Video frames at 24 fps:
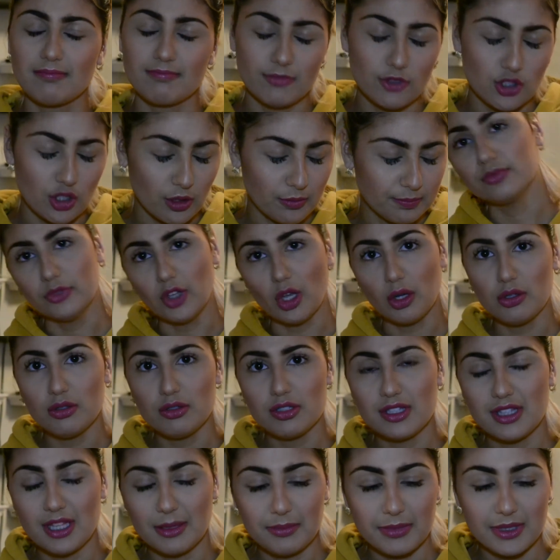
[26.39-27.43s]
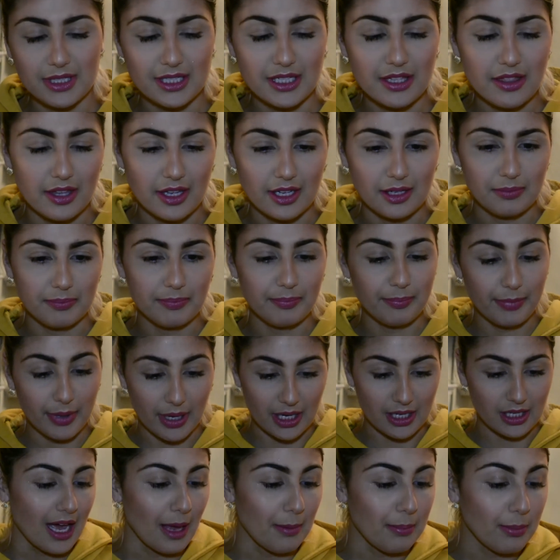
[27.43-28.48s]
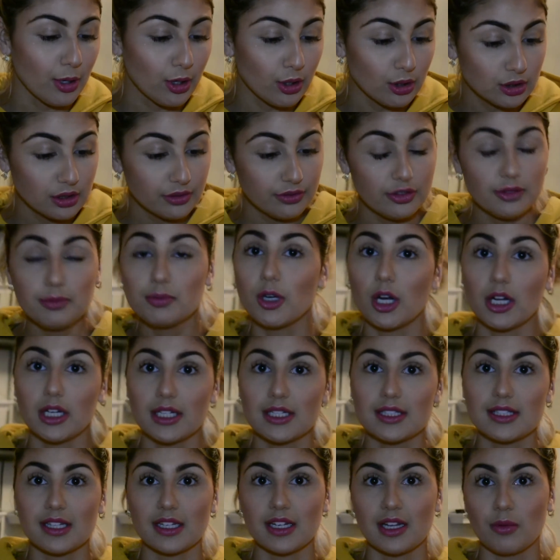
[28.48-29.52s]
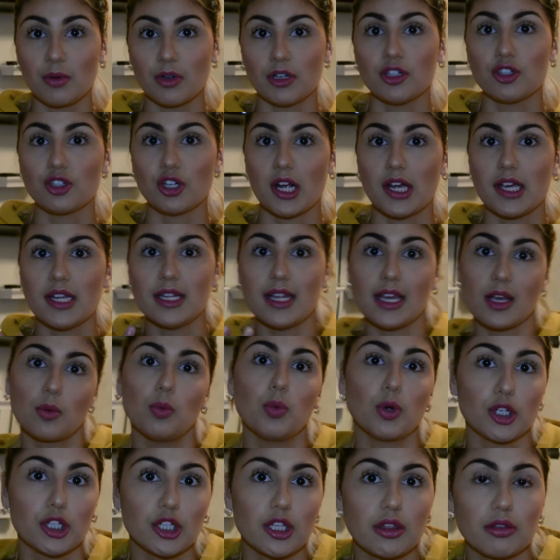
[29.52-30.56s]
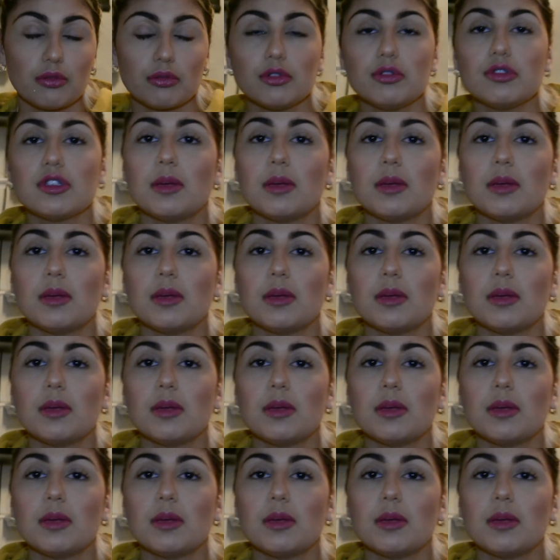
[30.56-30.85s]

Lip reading: So no use in them being a thing, but I pulled a few products that I want to try and like work through.